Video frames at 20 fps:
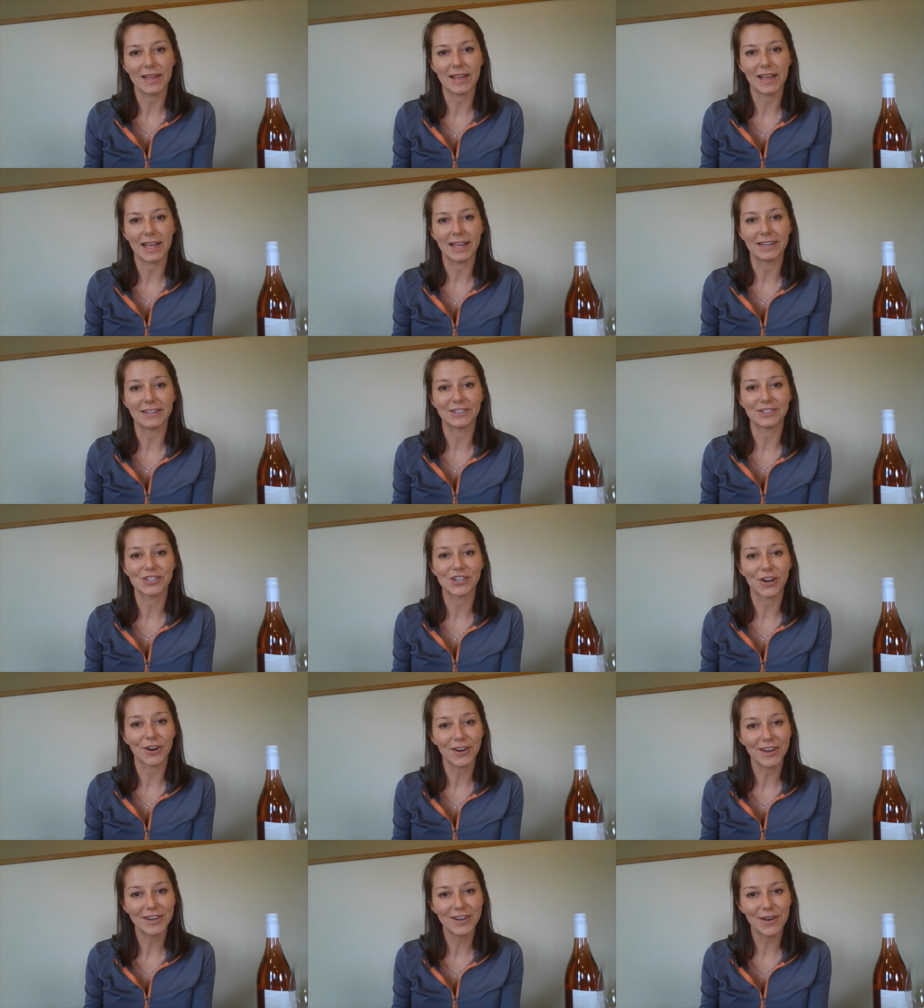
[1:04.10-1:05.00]
and
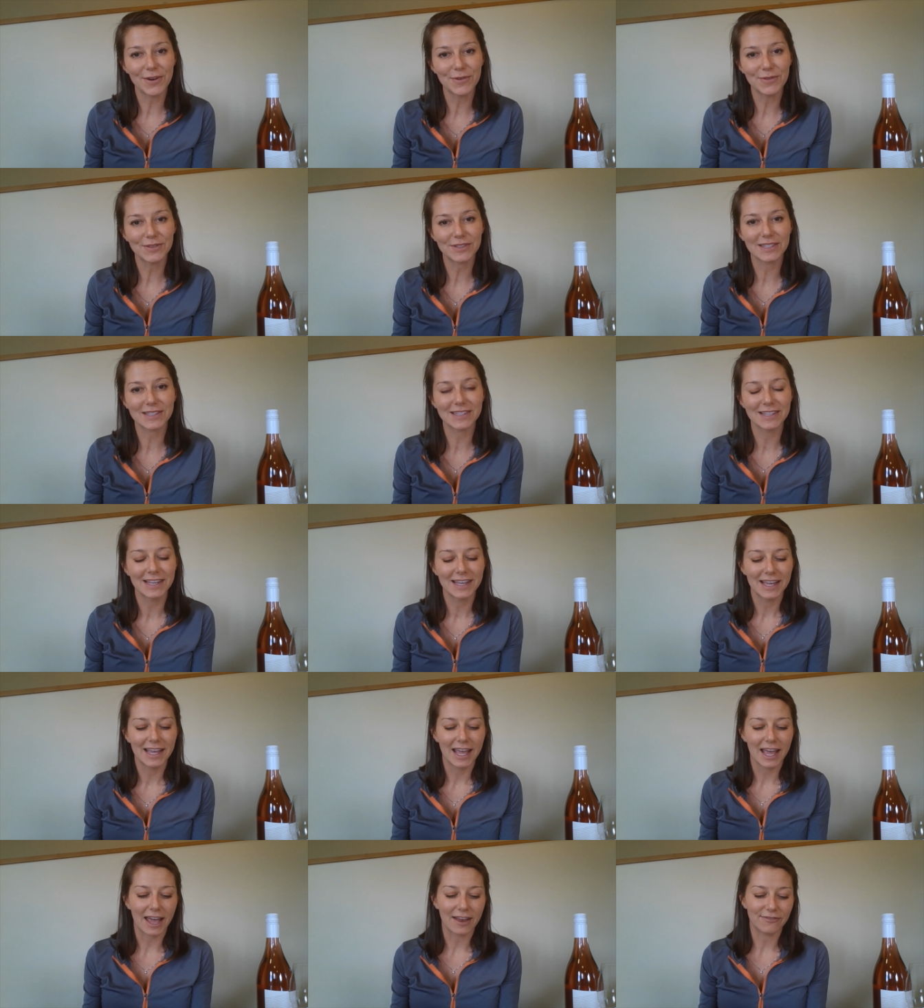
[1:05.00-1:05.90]
cherry notes.
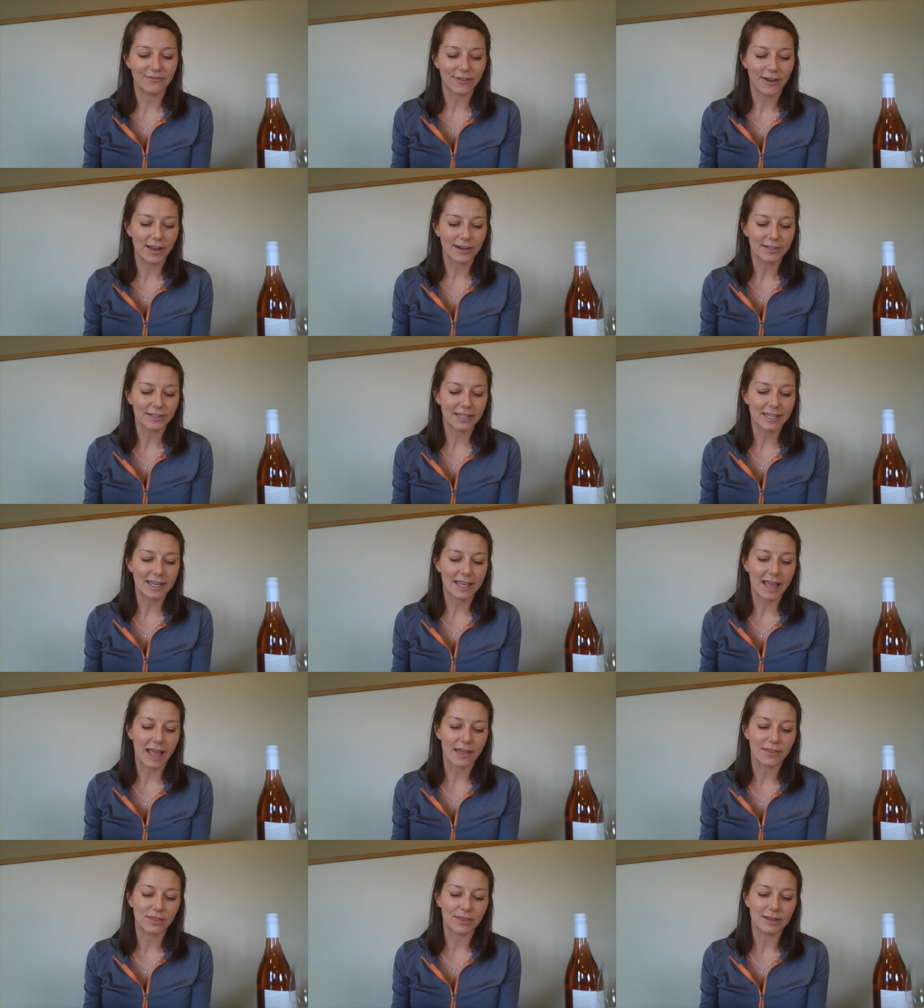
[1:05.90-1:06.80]
And finally,
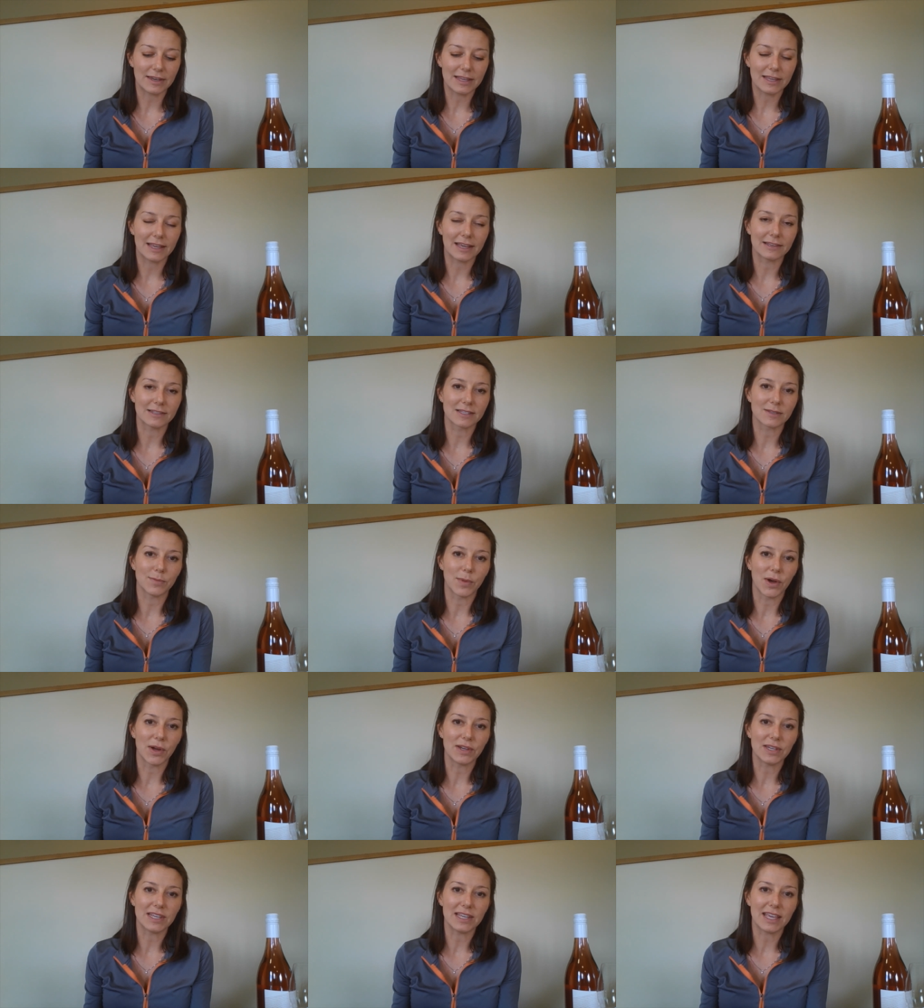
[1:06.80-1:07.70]
Anthony
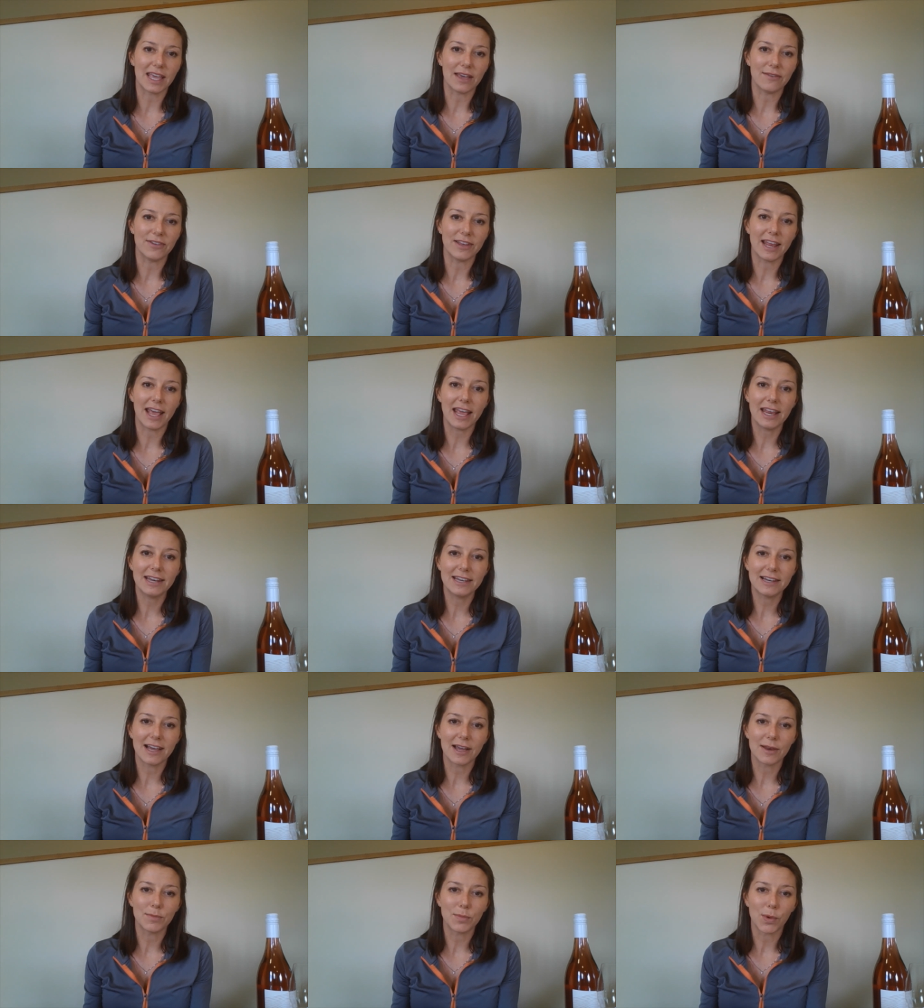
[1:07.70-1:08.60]
Gismondi gave it
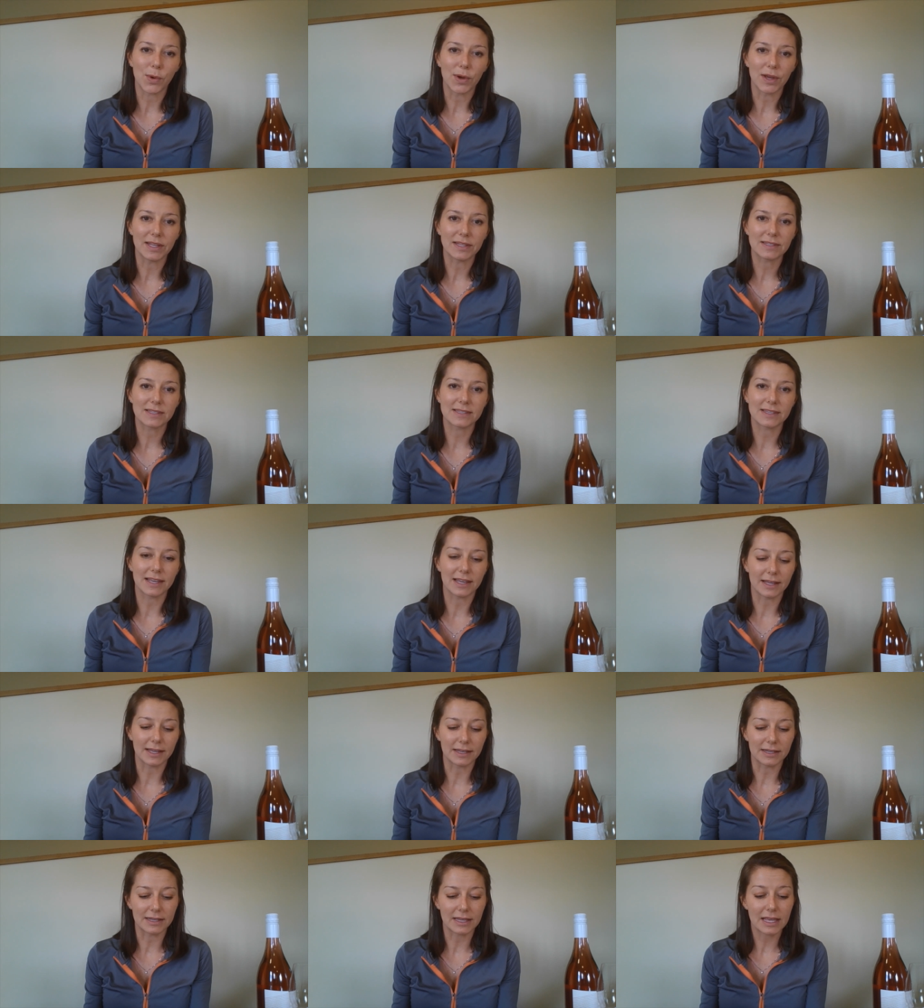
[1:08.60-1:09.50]
89 points,
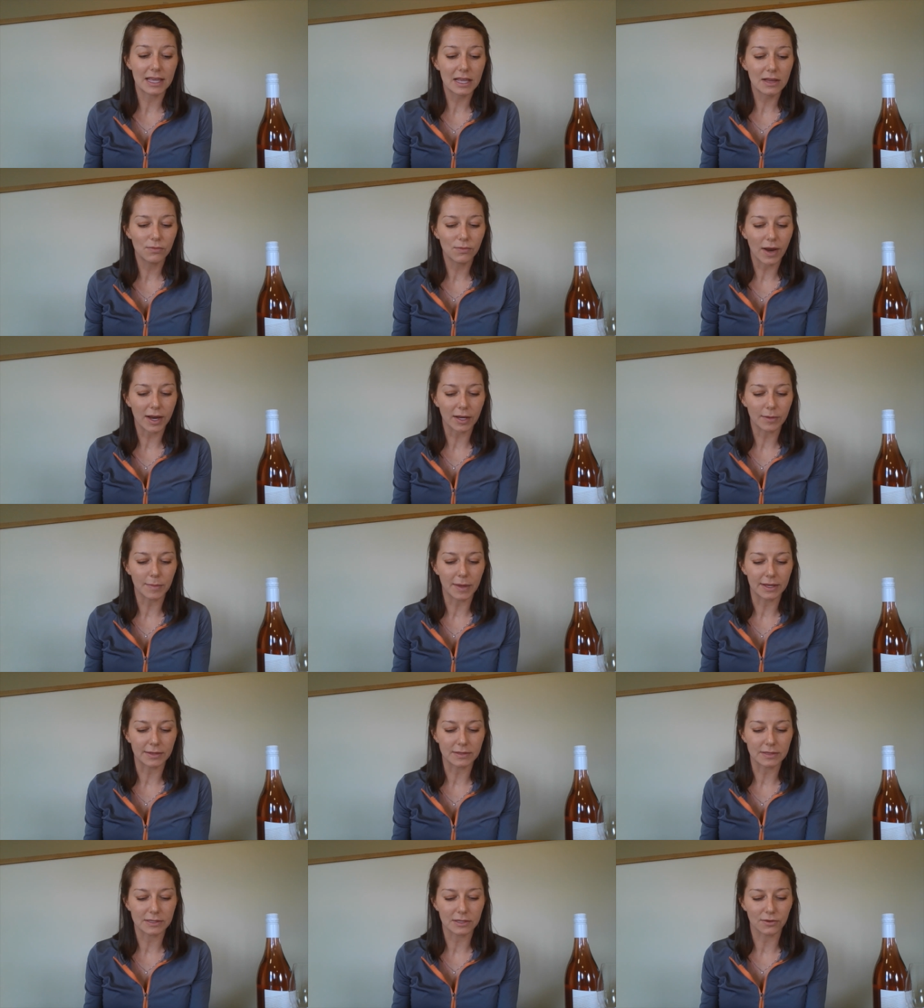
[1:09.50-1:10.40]
and he
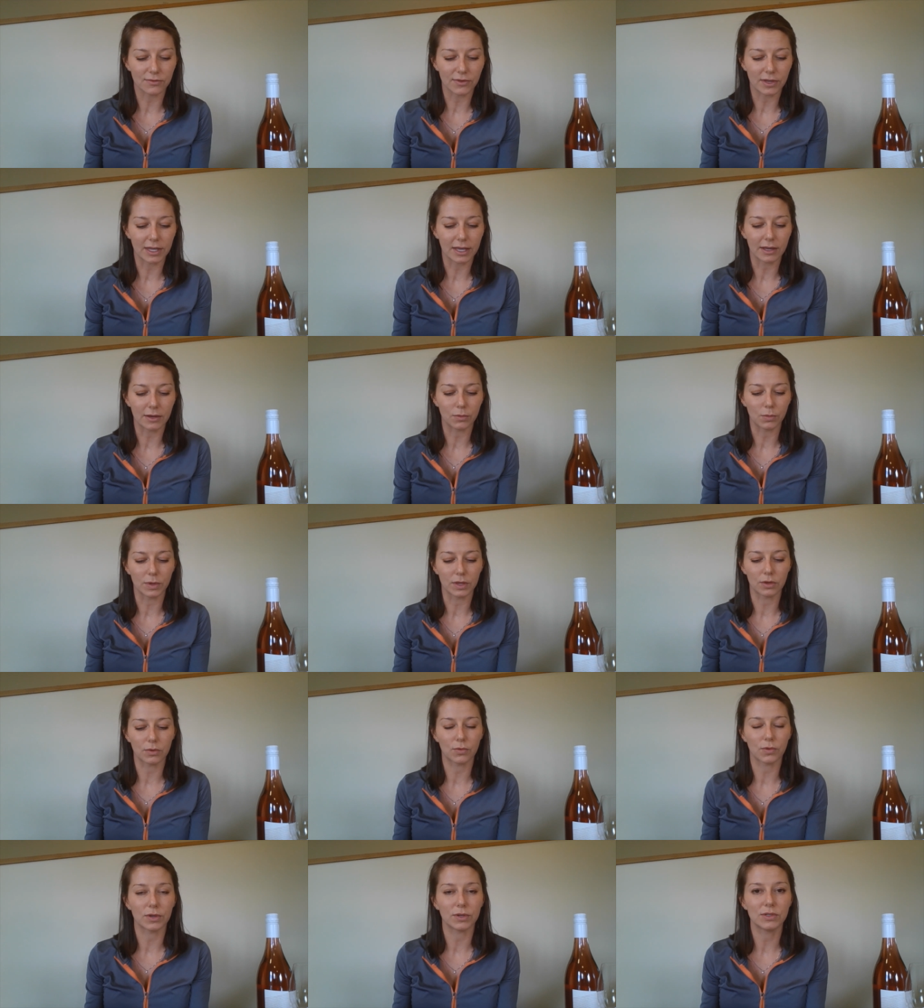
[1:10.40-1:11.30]
recommends serving it with
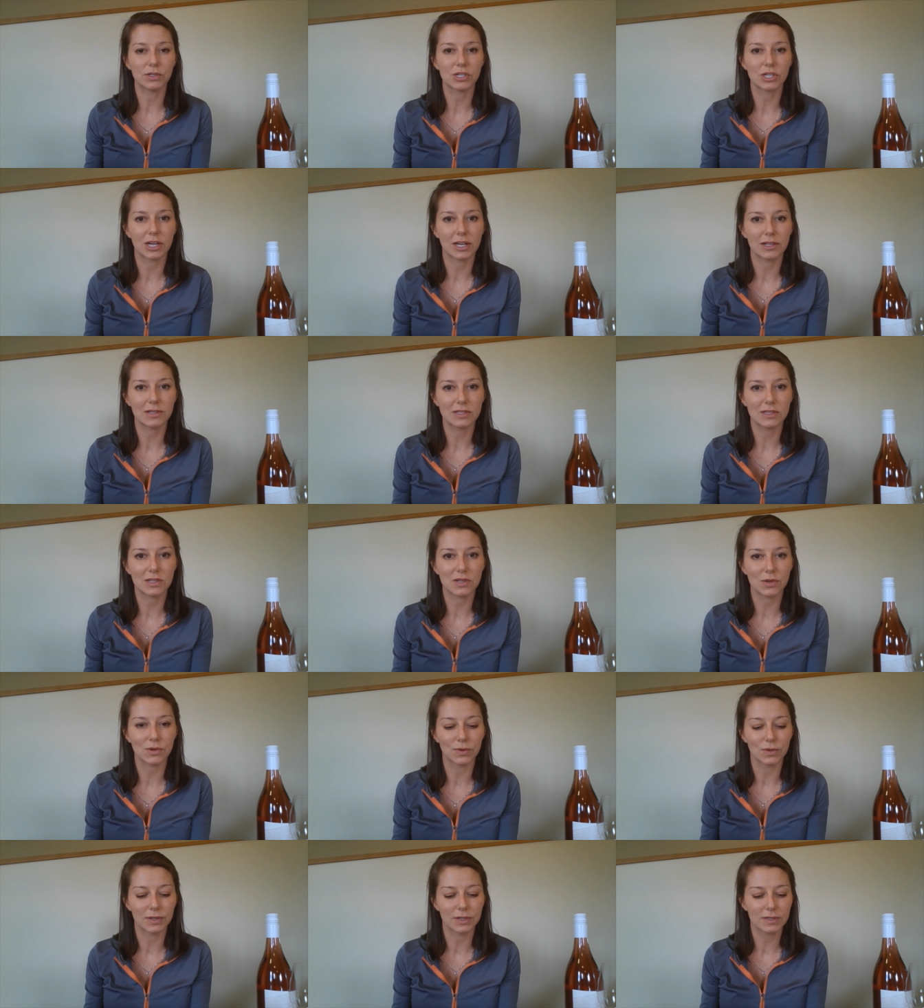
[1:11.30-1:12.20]
grilled chicken
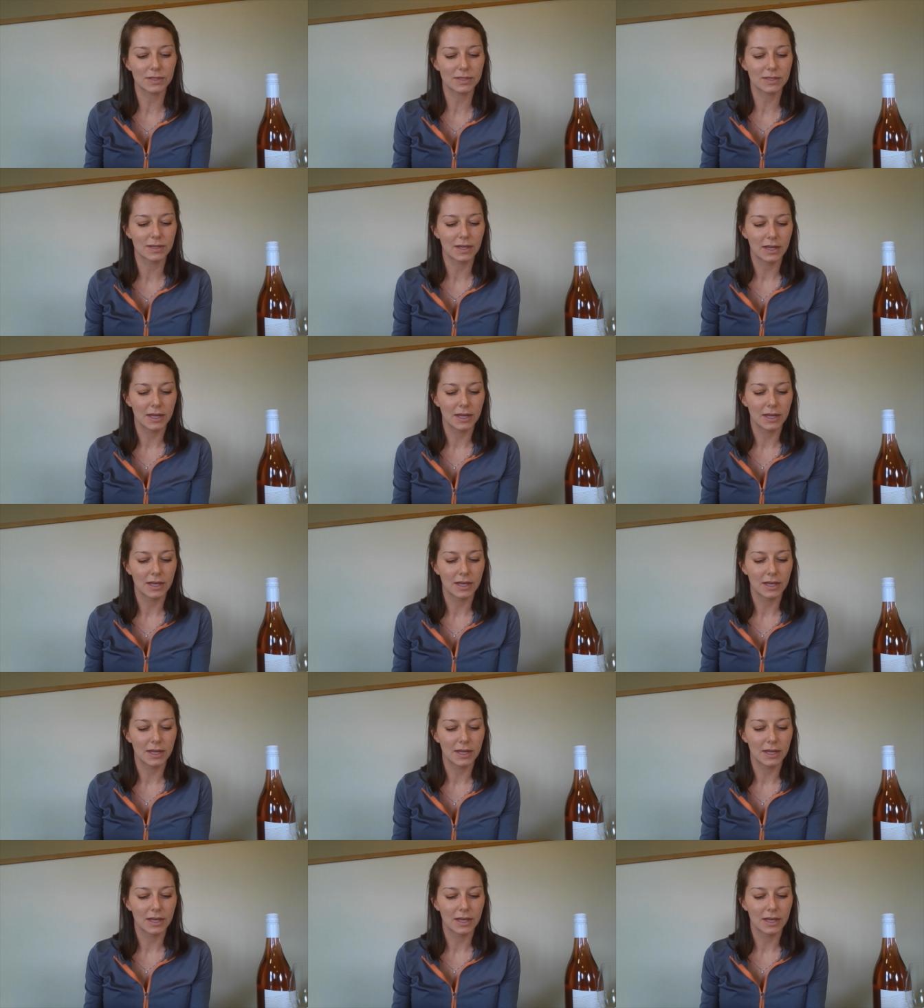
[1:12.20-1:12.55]
skewers,